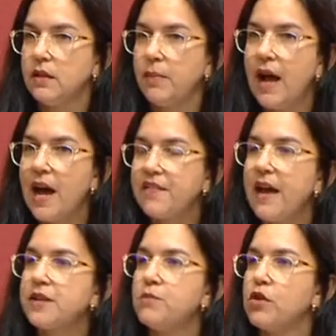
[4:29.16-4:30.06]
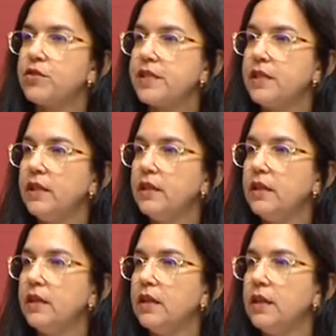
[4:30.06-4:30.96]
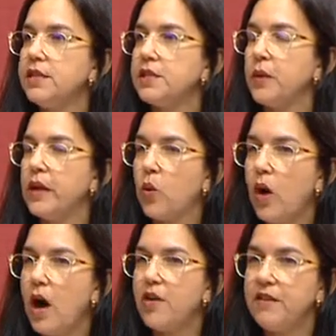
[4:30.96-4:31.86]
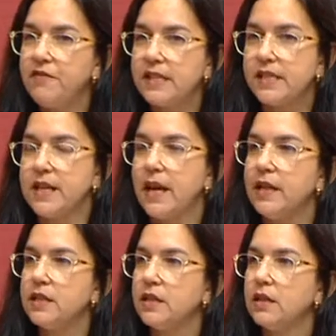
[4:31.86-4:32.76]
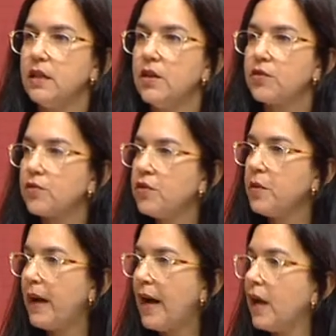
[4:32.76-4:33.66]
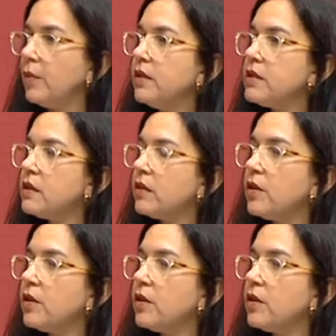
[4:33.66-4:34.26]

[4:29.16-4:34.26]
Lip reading: Part of our democracy is to inquire and investigate through the Parliament,